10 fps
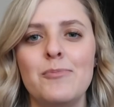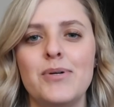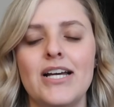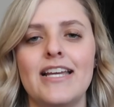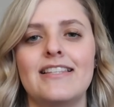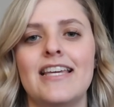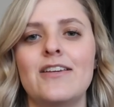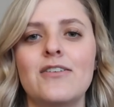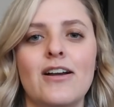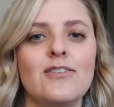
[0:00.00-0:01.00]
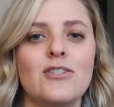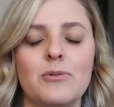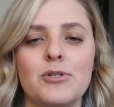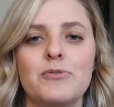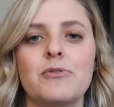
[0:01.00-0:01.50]
But thank you guys so
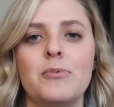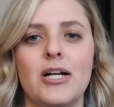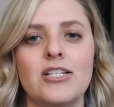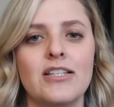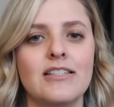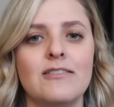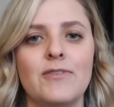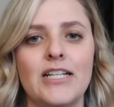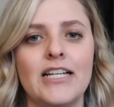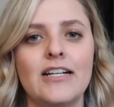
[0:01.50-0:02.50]
much for watching this video,